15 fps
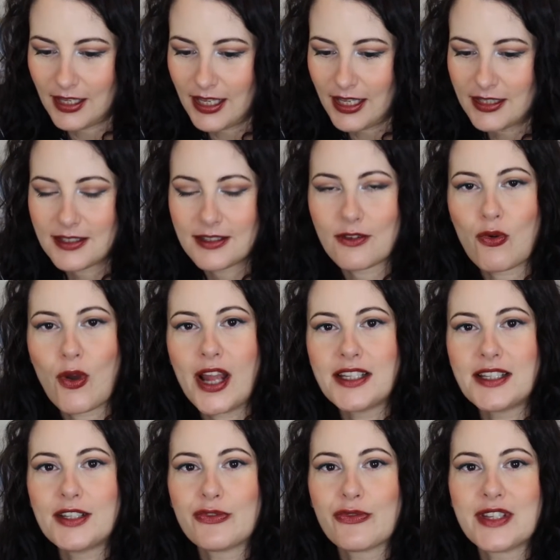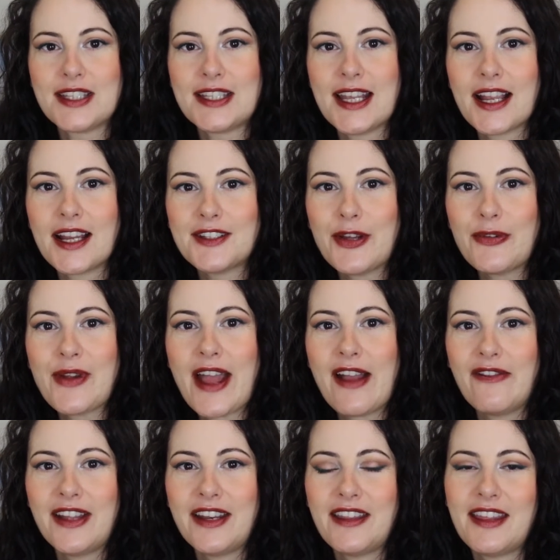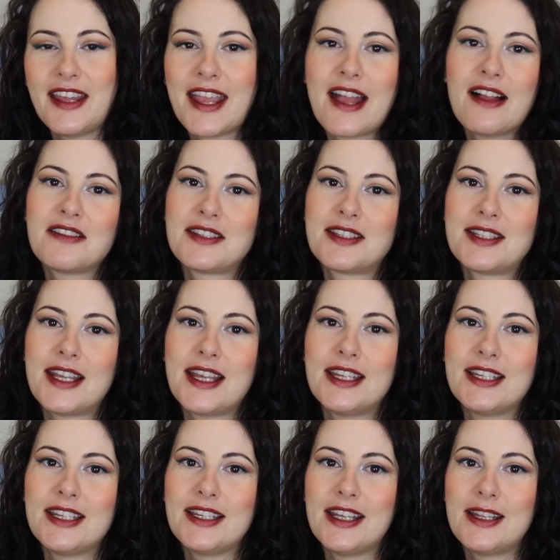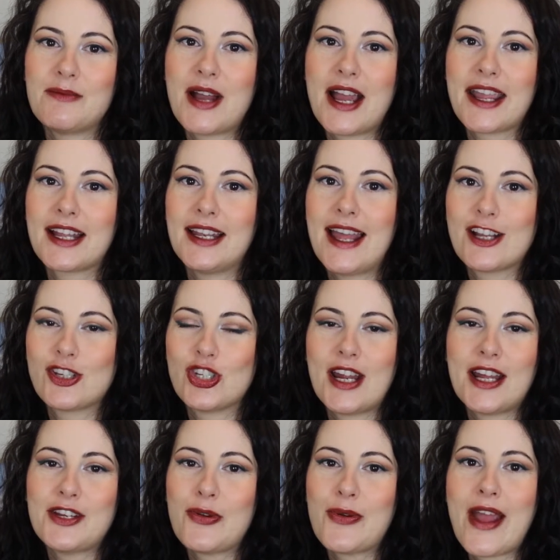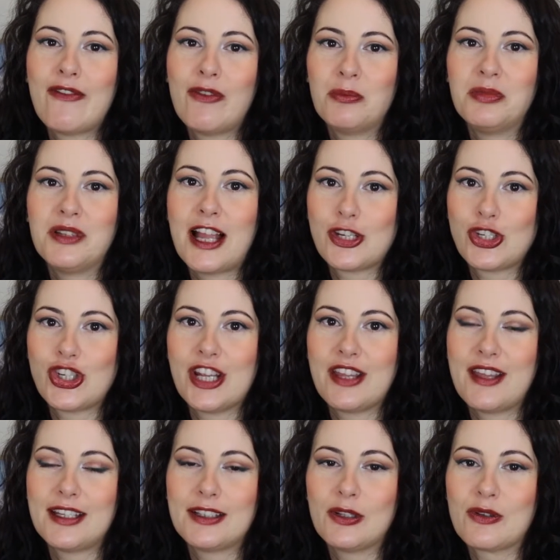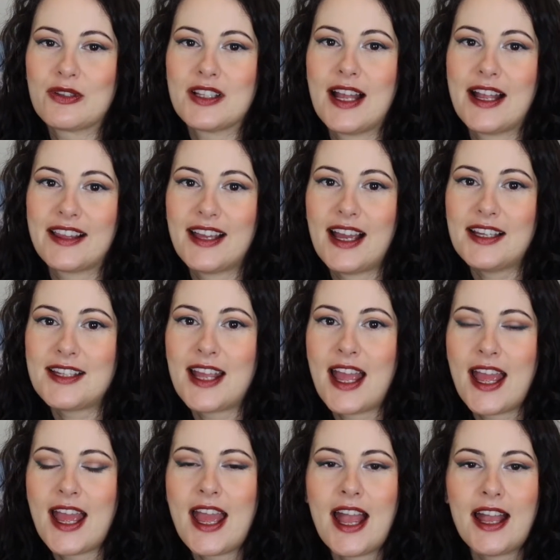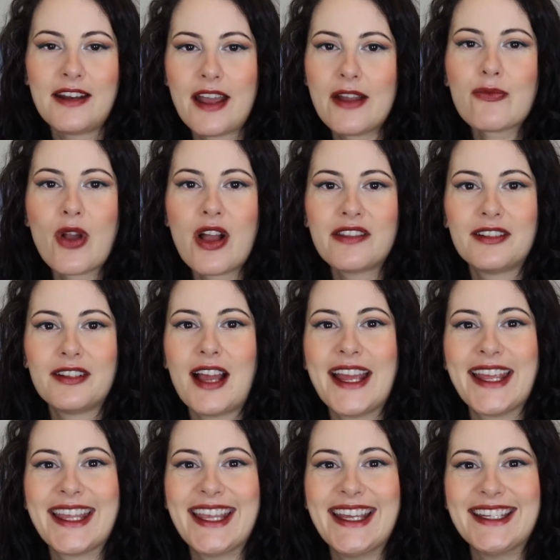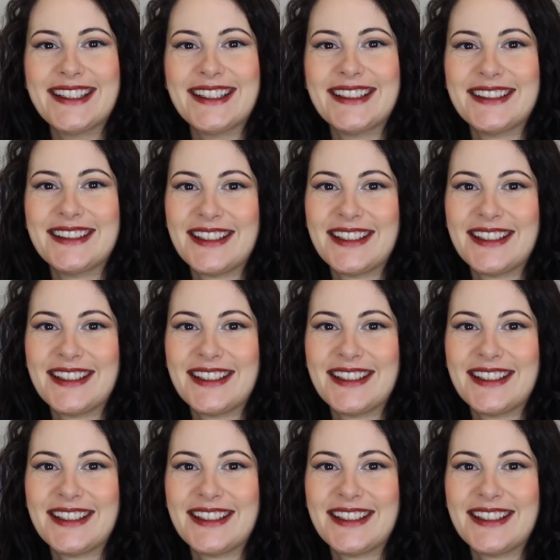It's quite interesting. I don't have anything else in my collection. I don't have a blusher that looks like that, and I rather like it.